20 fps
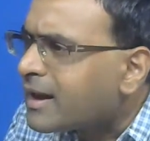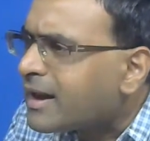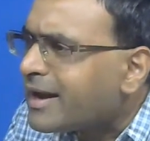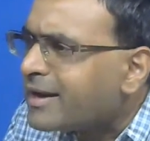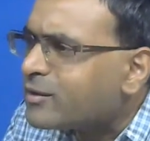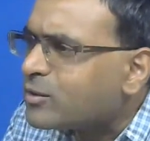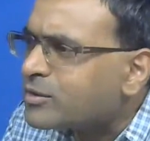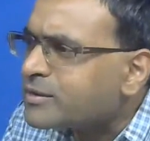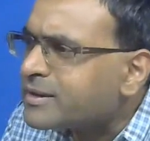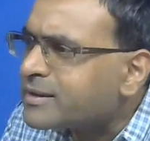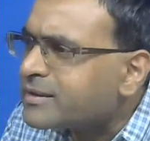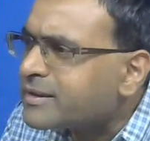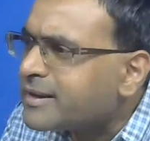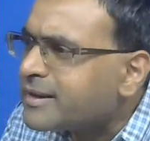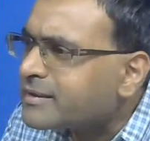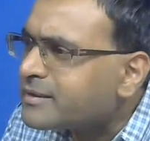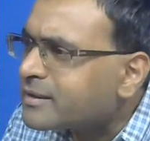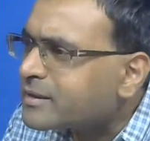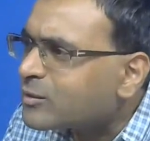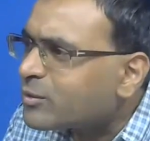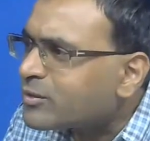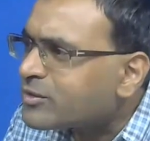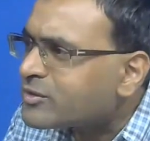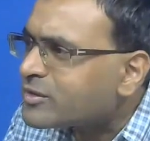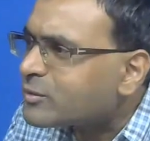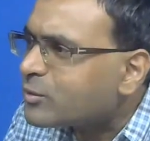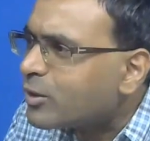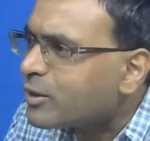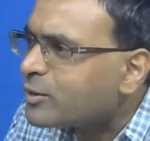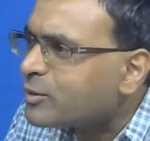I don't get that
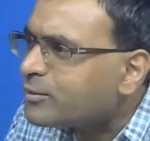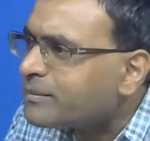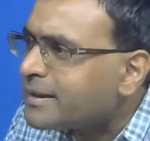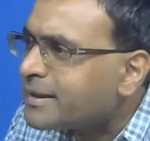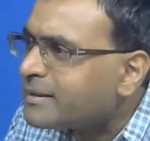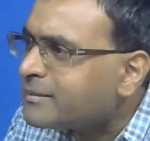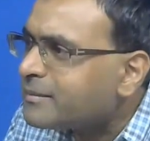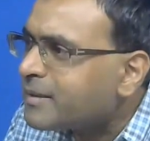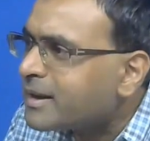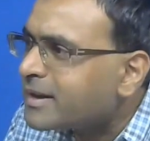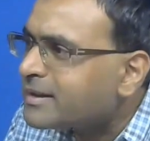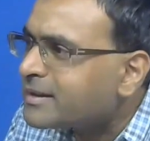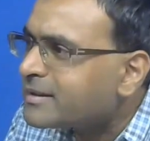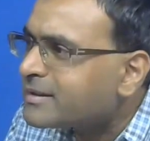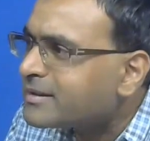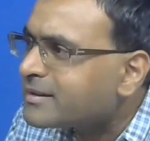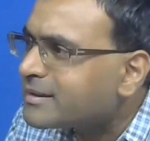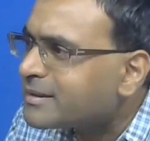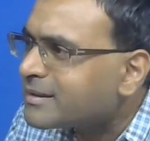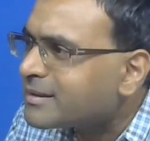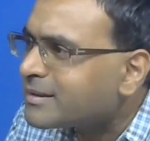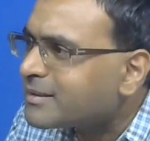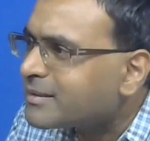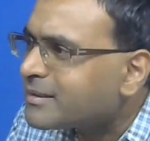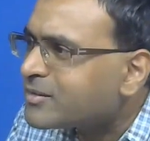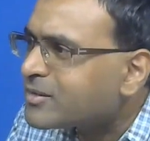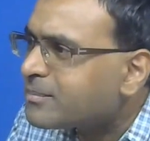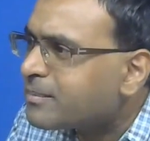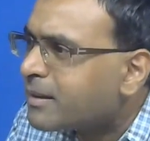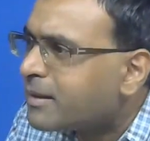question. What do you mean by
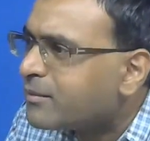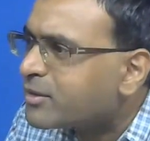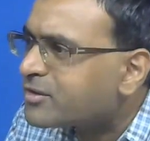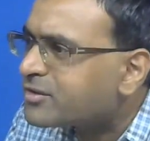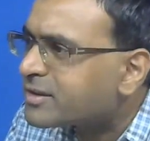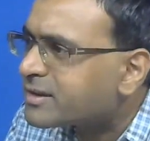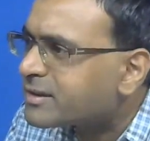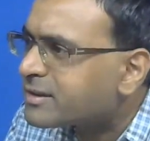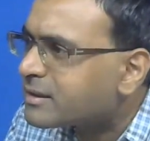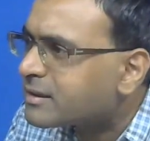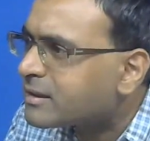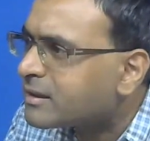it's a power signal?